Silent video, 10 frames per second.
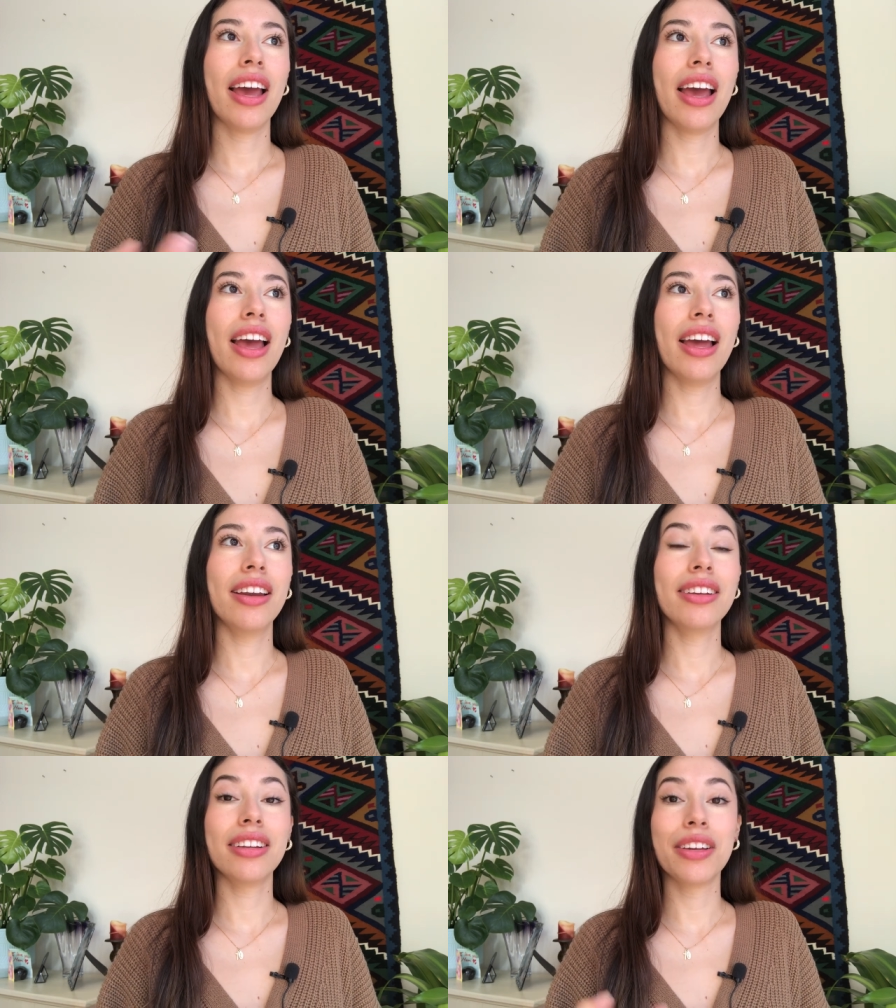
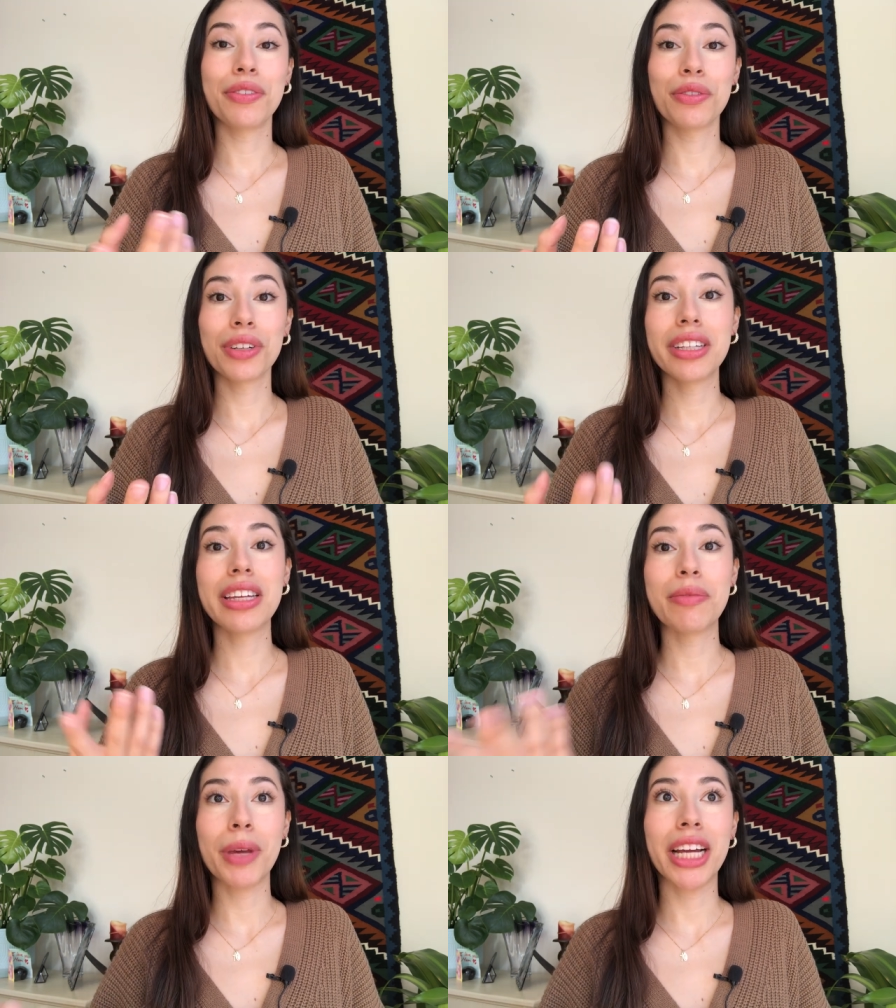And if you're
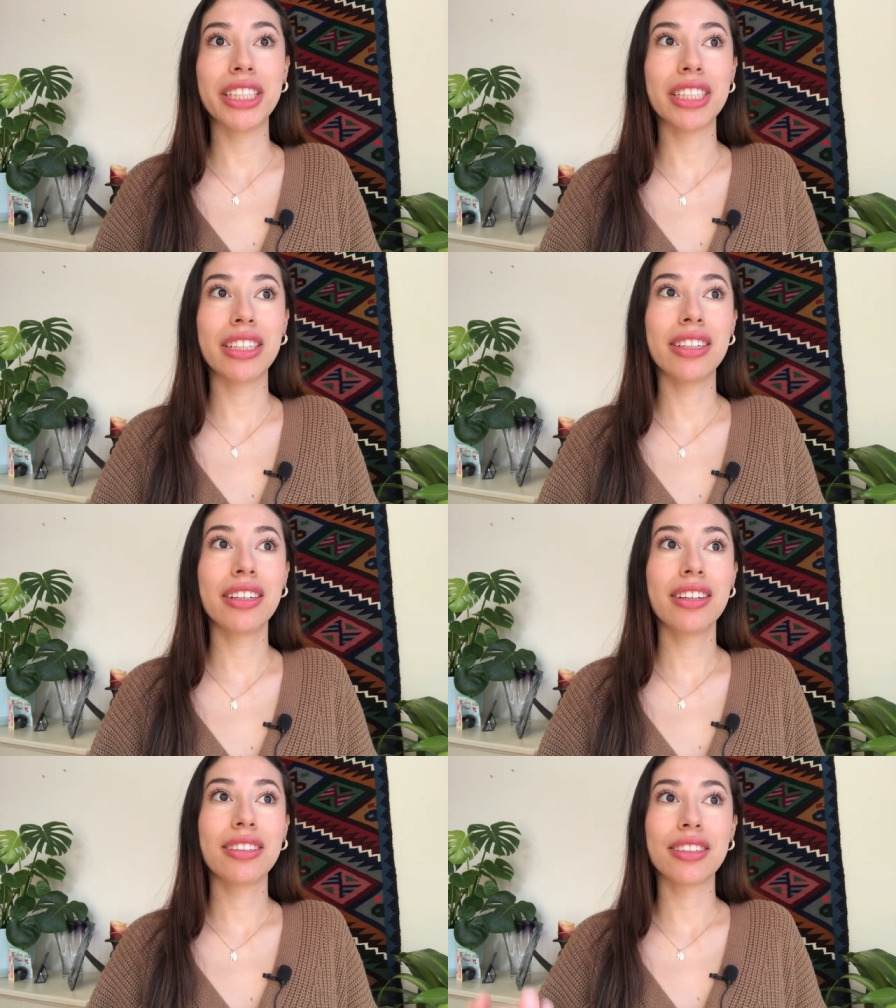really impatient,
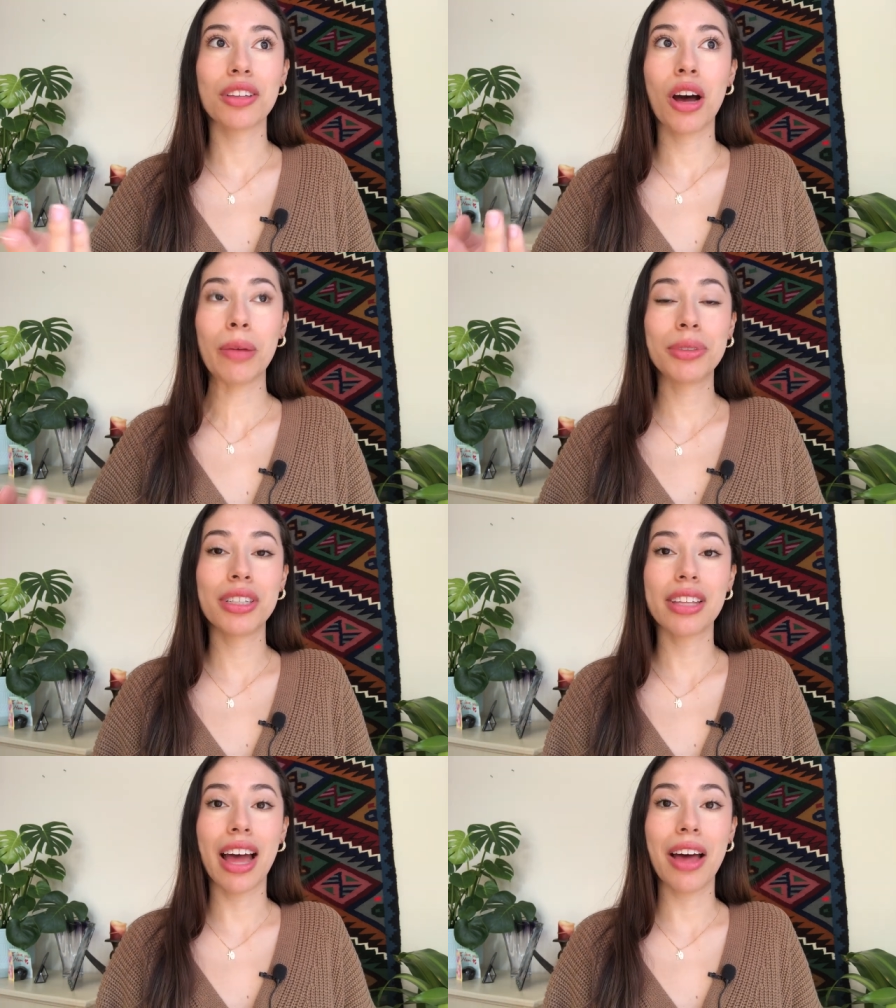there's
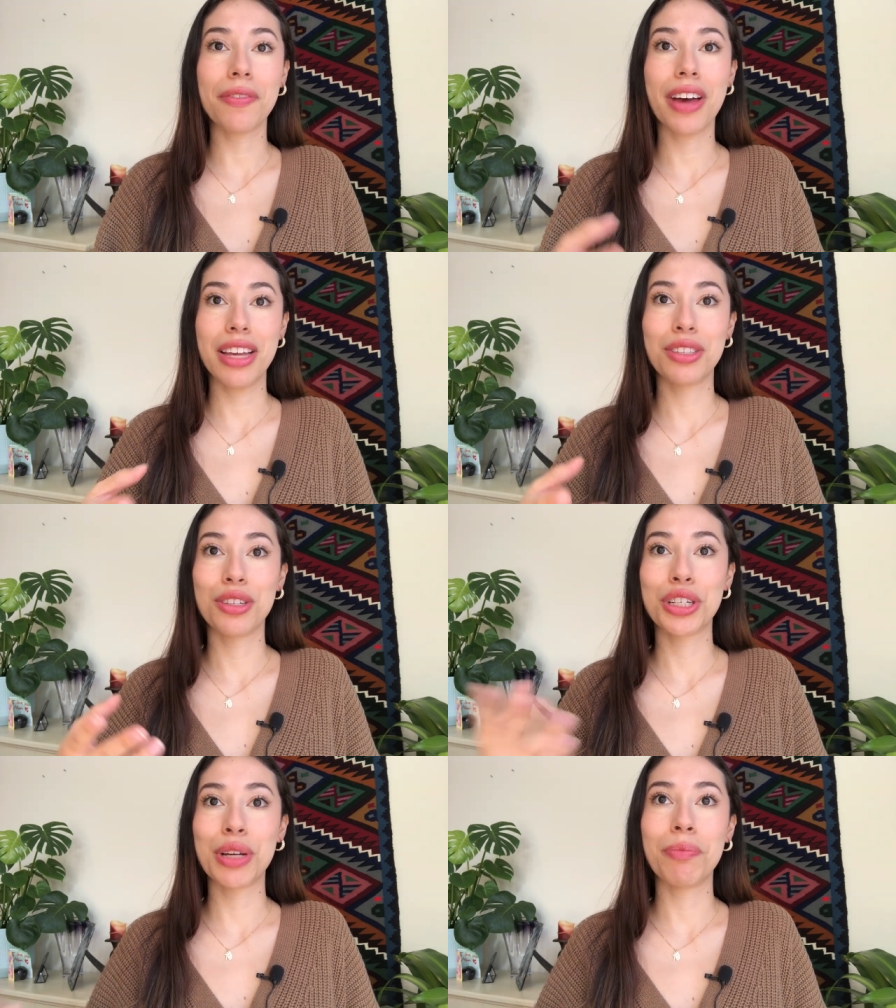options to have faster
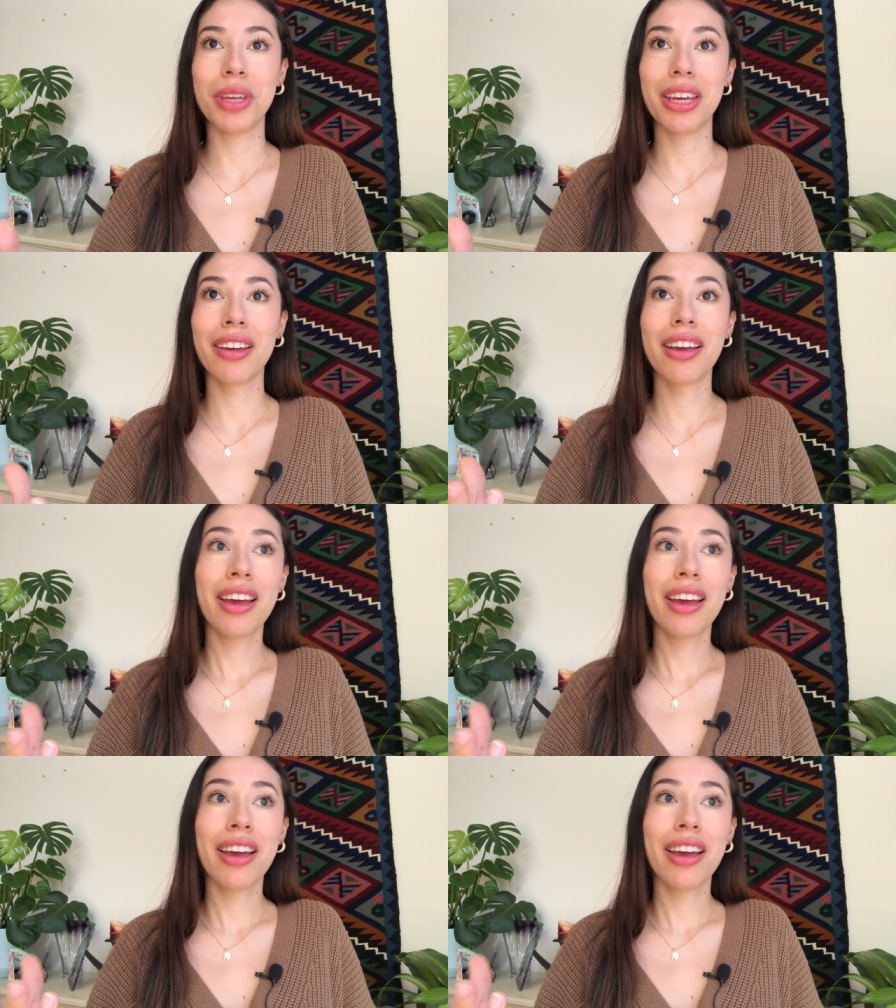shipping.